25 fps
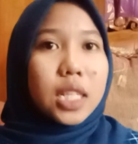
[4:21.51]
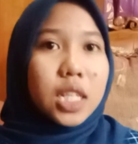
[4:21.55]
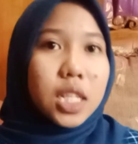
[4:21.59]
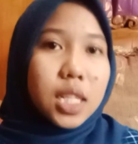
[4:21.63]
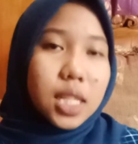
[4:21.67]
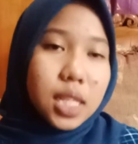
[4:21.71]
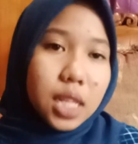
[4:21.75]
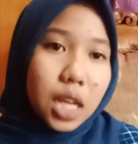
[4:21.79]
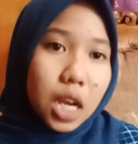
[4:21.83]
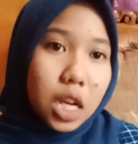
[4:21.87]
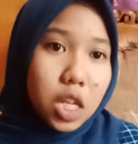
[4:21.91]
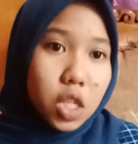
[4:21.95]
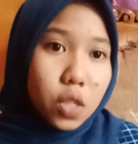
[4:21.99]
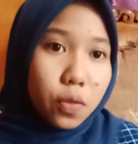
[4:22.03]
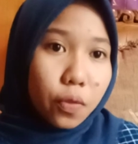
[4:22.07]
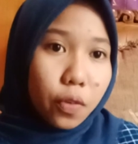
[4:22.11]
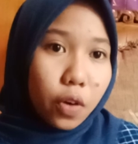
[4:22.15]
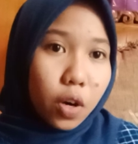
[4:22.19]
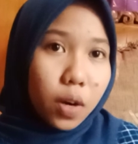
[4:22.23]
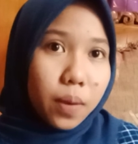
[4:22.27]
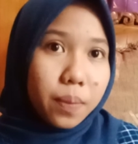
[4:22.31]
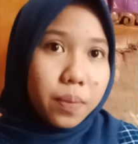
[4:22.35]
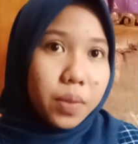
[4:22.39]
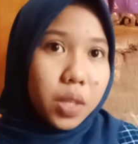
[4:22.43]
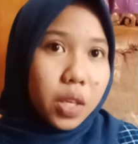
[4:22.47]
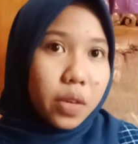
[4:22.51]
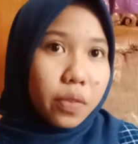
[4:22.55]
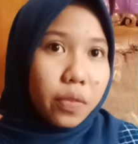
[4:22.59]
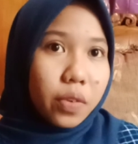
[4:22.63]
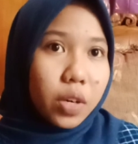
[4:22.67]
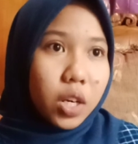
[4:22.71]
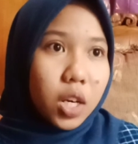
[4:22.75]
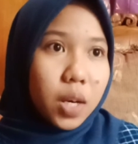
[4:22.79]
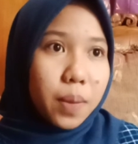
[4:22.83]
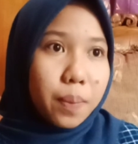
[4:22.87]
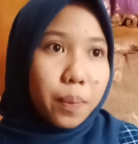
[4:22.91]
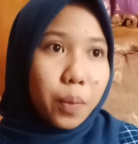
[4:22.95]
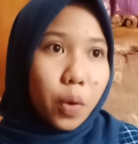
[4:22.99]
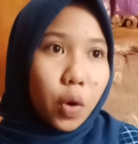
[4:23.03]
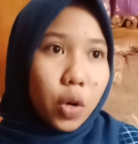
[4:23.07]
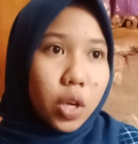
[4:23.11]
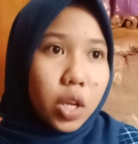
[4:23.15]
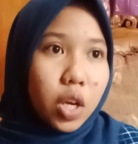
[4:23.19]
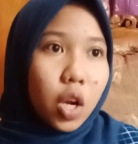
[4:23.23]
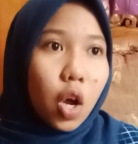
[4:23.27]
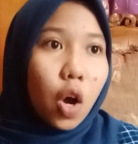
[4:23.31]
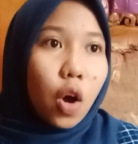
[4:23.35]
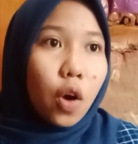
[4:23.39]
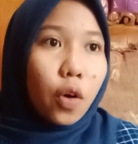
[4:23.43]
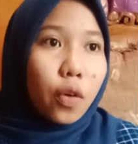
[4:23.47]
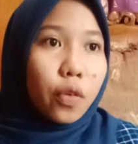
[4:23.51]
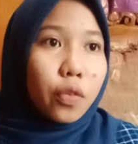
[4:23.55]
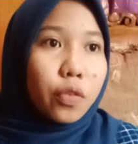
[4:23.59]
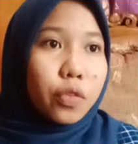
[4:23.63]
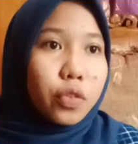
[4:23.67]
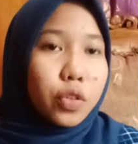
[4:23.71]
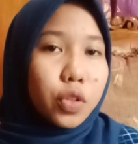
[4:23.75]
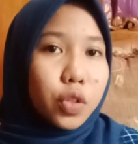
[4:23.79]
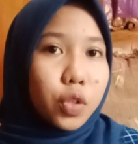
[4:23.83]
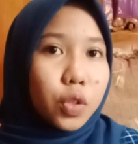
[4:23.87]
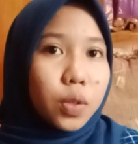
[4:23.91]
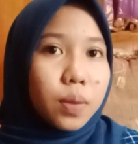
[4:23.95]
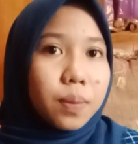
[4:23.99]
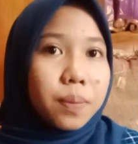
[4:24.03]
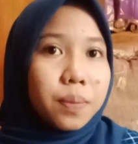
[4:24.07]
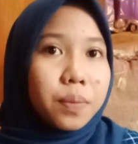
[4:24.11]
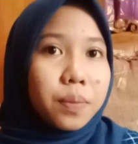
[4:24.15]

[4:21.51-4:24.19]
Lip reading: discussed from different point of view.